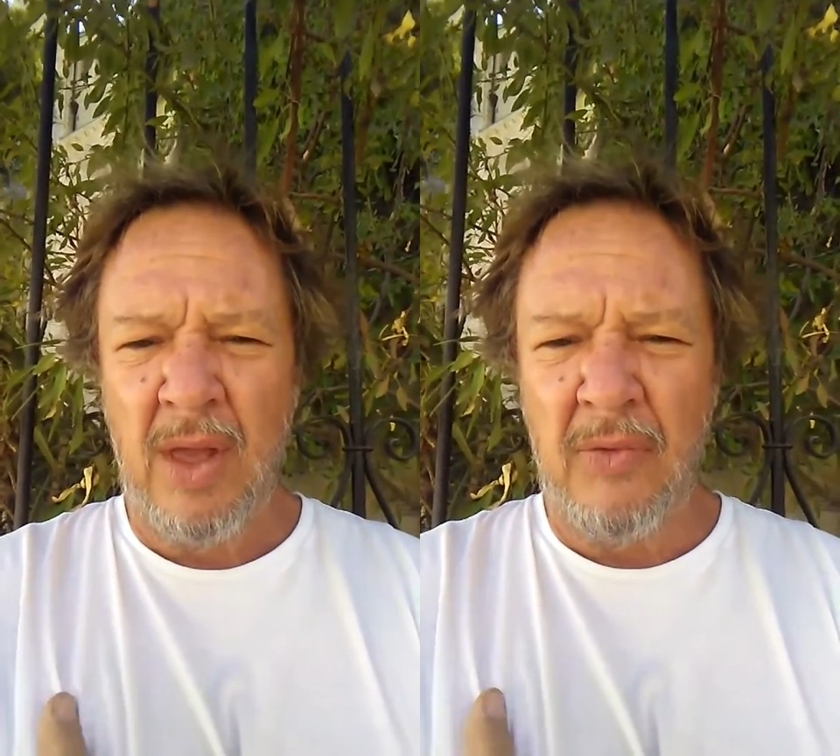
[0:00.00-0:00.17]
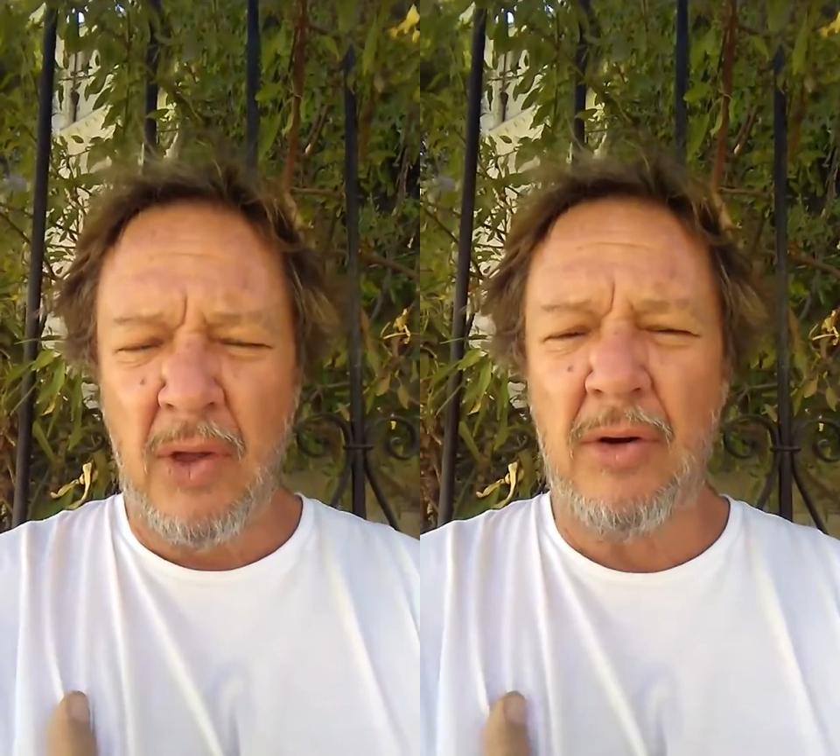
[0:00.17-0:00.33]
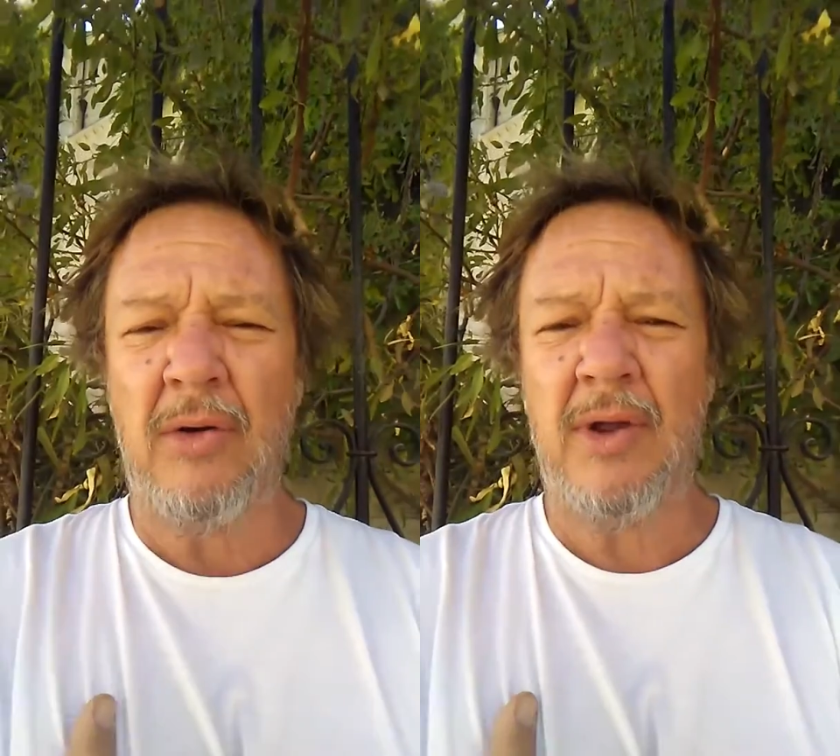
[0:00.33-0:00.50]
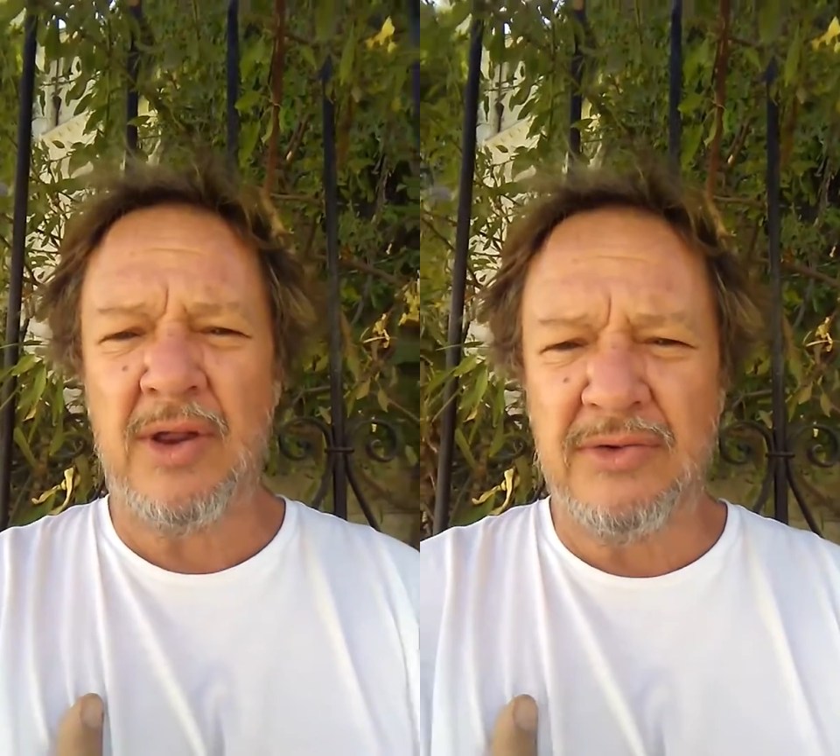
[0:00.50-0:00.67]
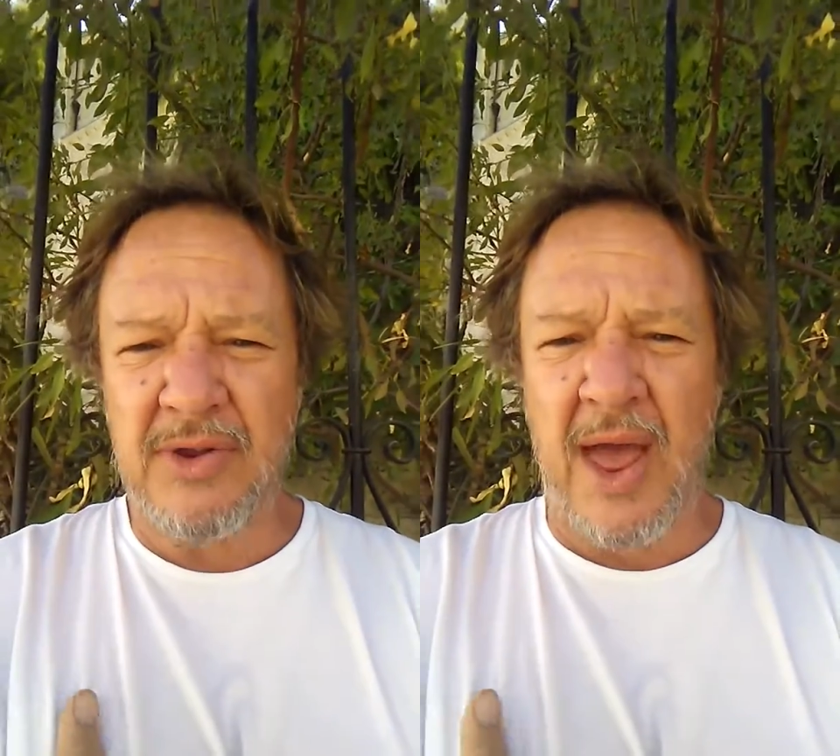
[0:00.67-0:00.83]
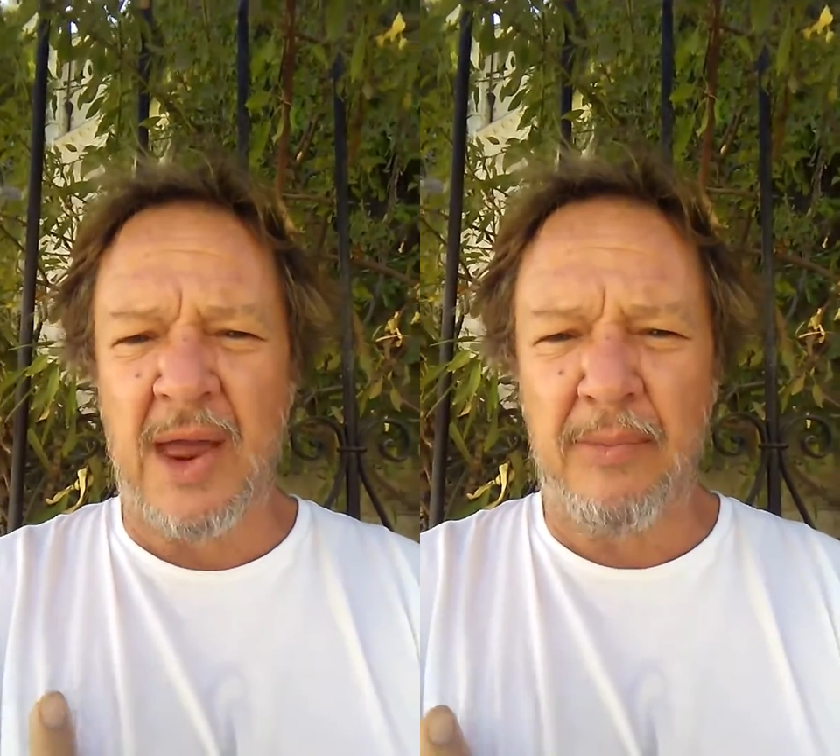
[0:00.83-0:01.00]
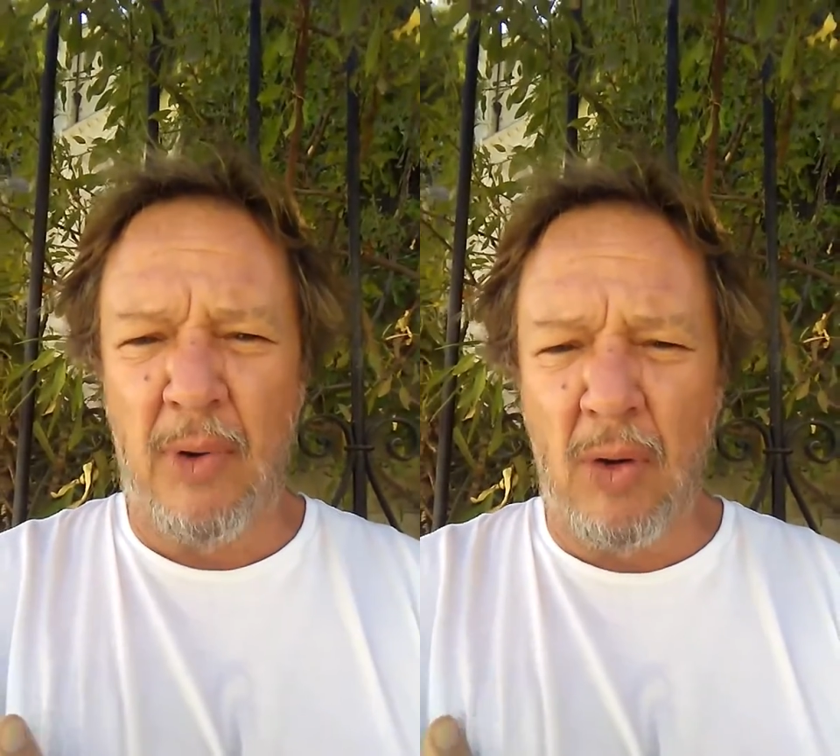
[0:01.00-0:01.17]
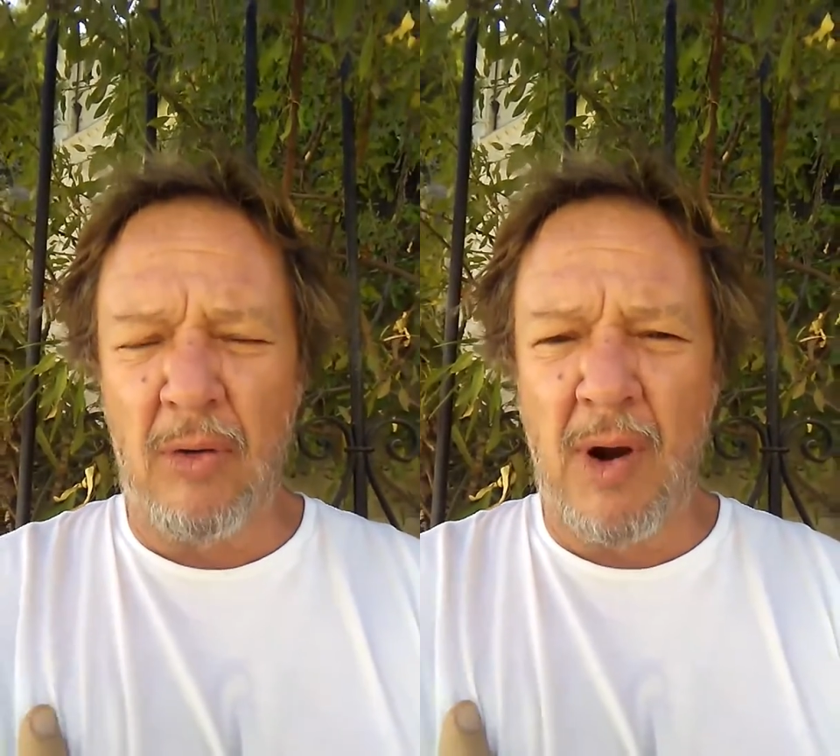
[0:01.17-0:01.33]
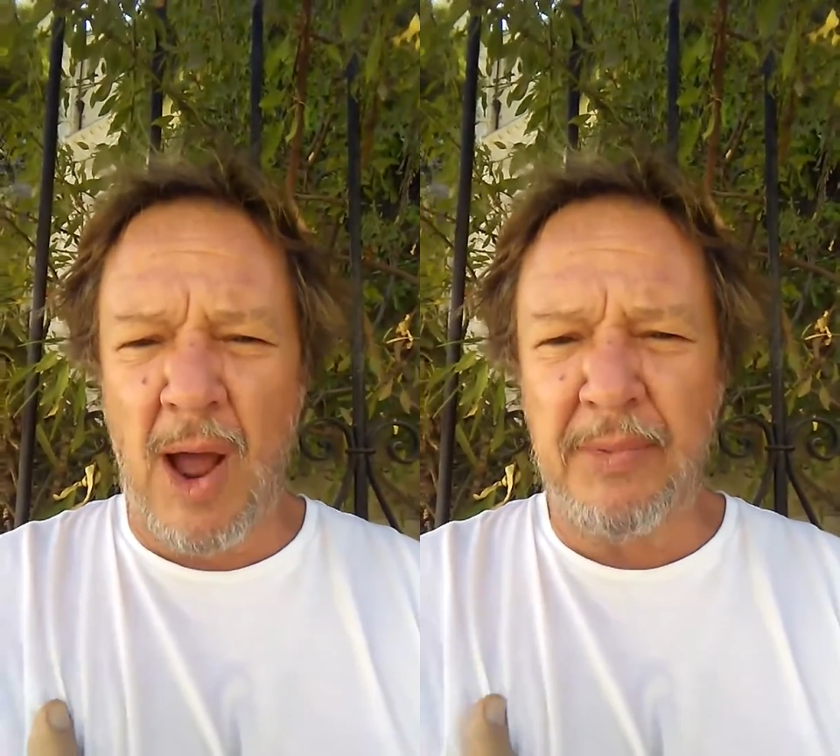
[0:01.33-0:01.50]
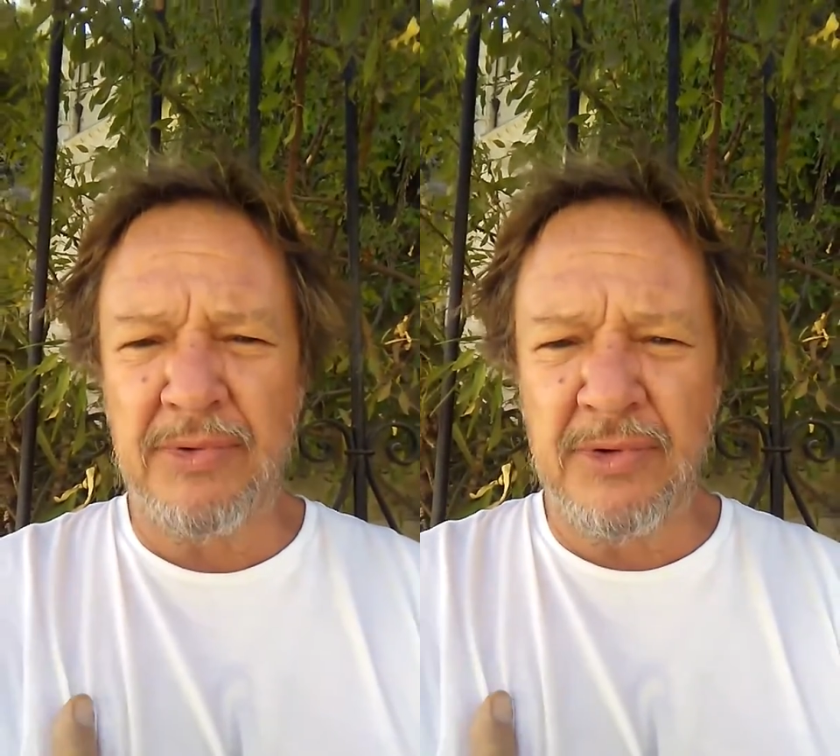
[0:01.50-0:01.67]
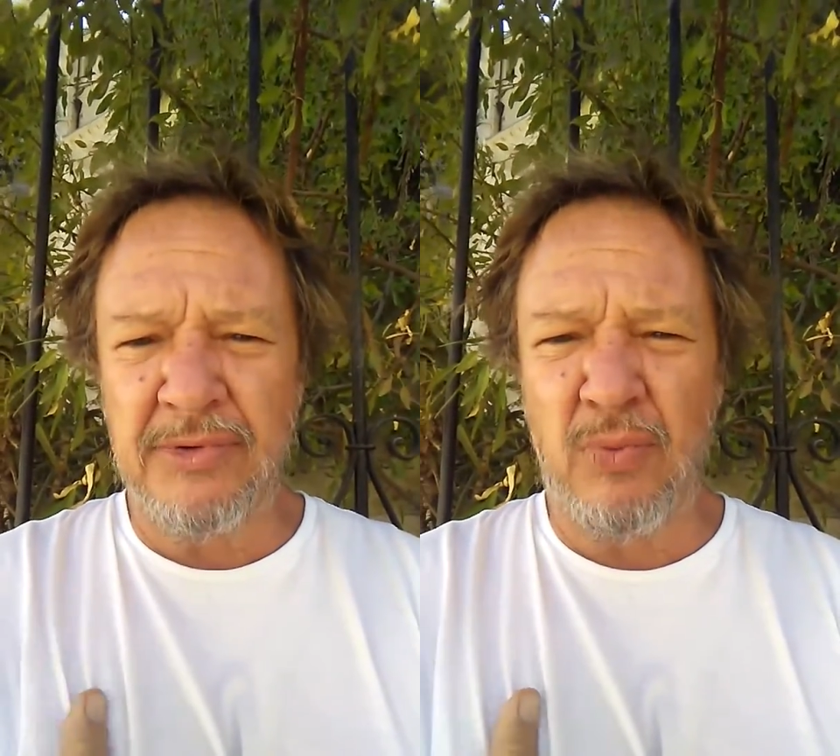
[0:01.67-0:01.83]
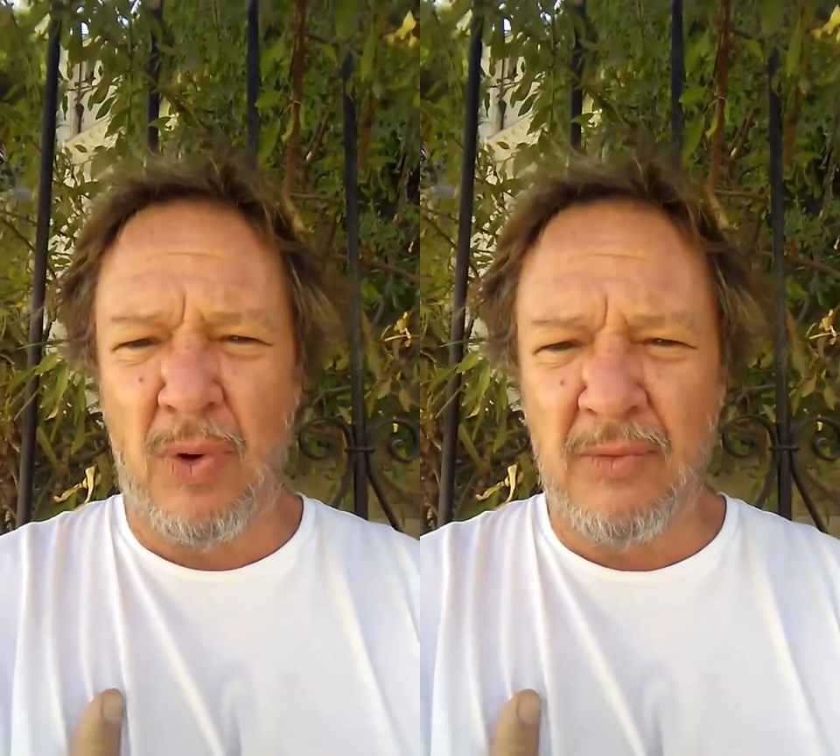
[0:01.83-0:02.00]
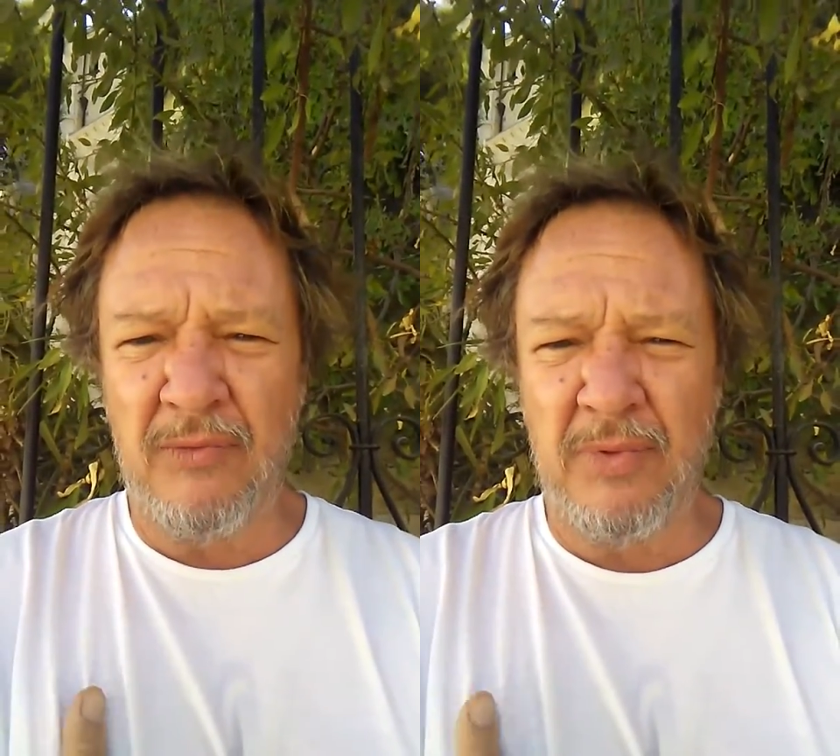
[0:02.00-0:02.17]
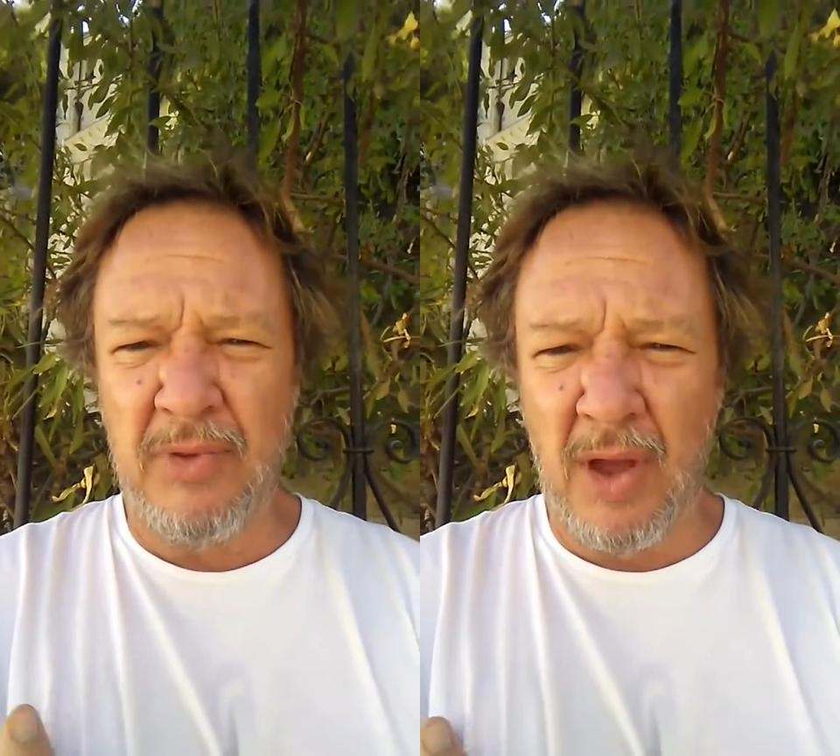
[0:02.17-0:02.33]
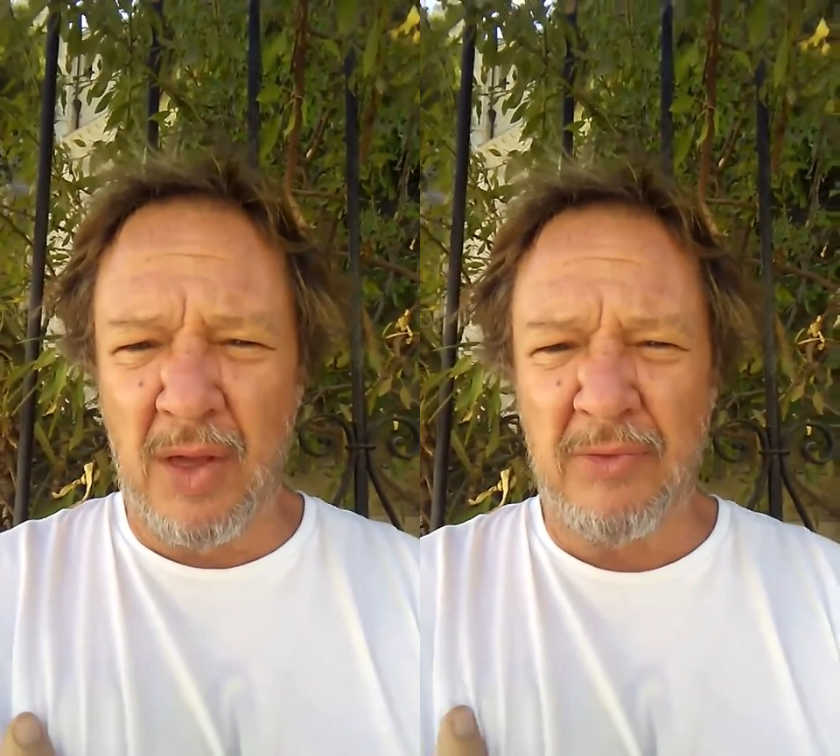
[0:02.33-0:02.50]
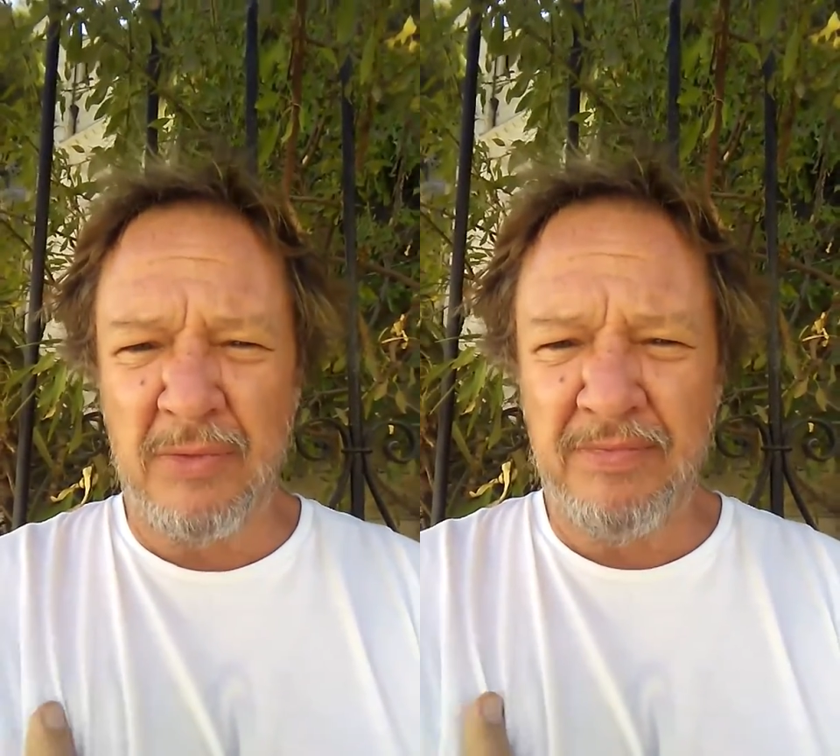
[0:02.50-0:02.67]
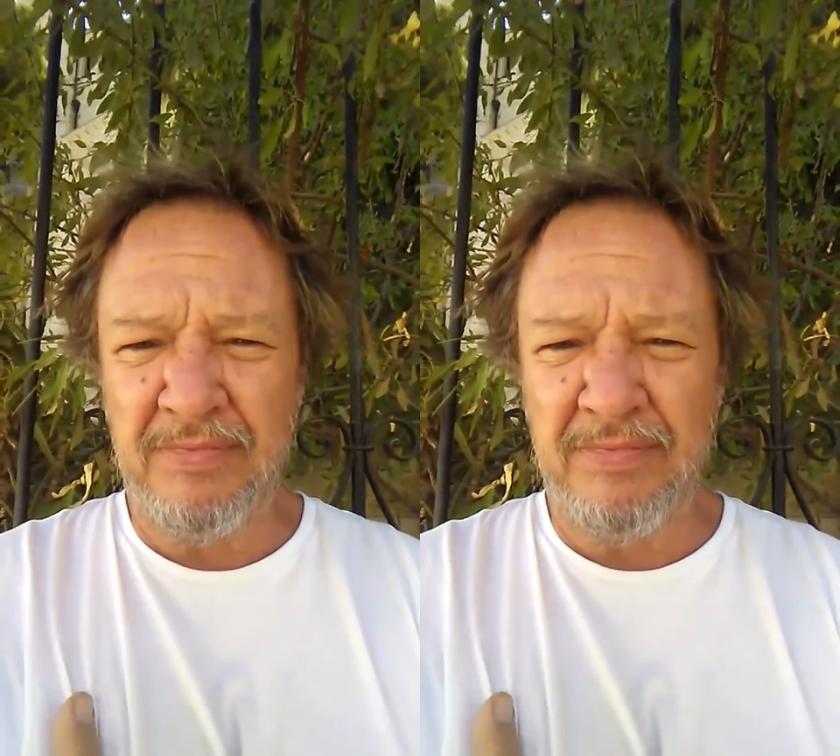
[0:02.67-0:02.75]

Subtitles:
that are exact polar opposites one for the other.